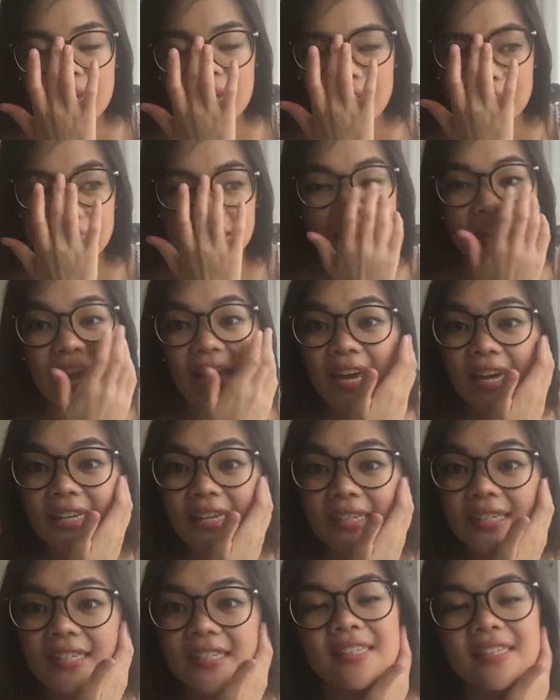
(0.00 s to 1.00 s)
Yes,
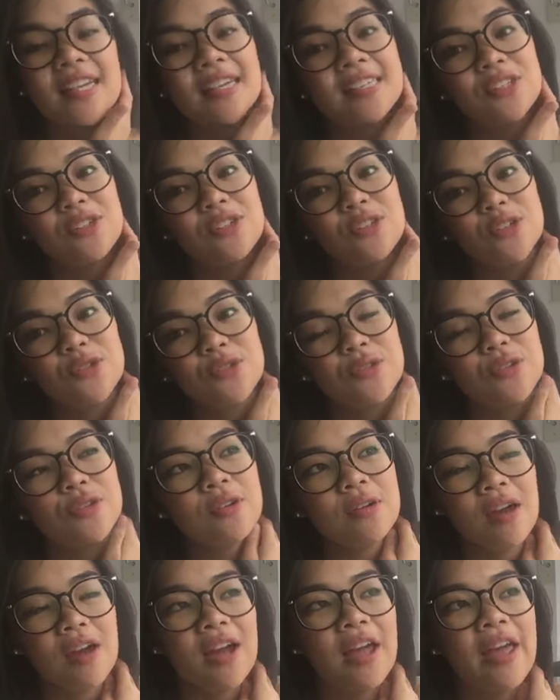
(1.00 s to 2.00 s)
you do.
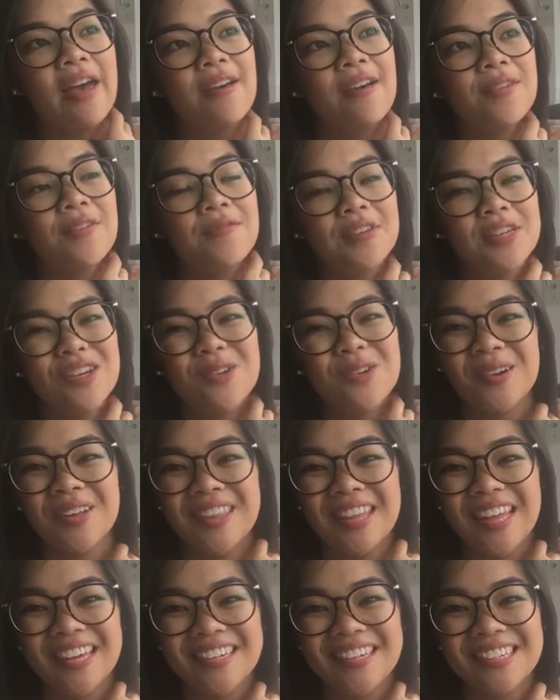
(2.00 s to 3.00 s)
I have a video on
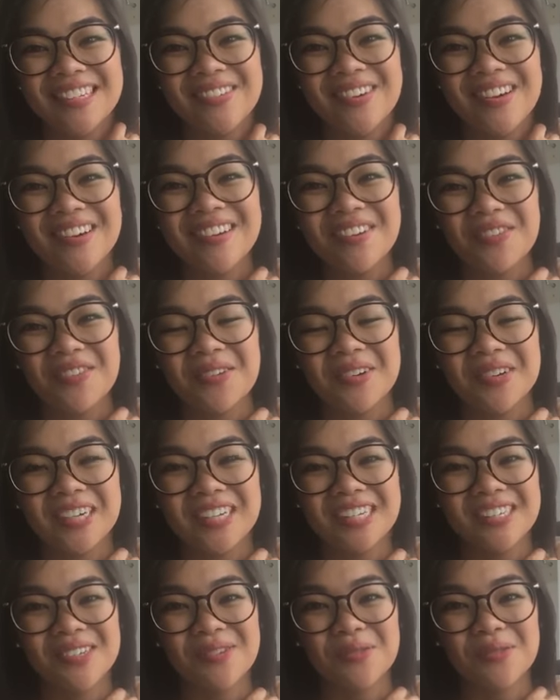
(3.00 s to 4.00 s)
that as well if you wanted
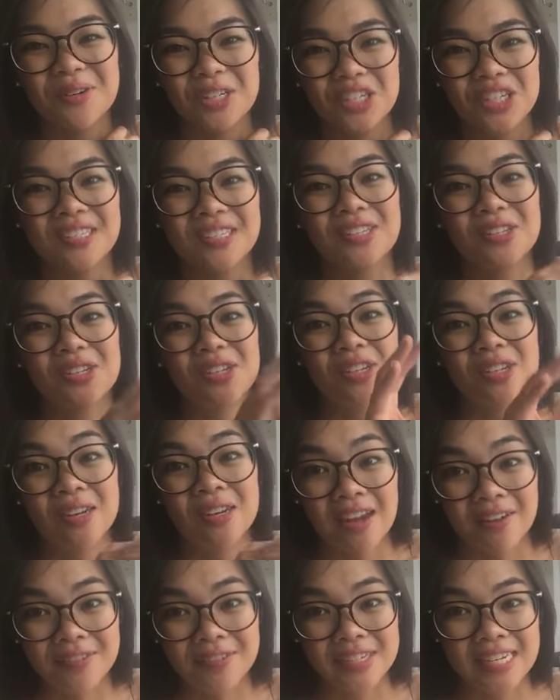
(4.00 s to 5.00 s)
to watch it so you can
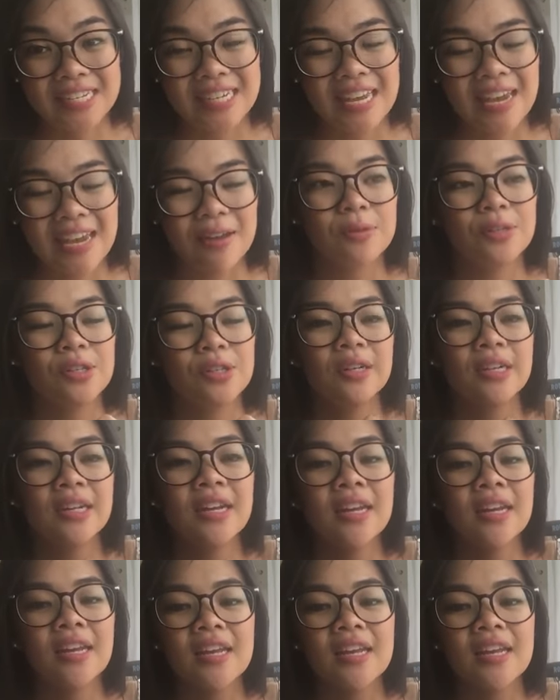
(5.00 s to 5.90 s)
have details on it.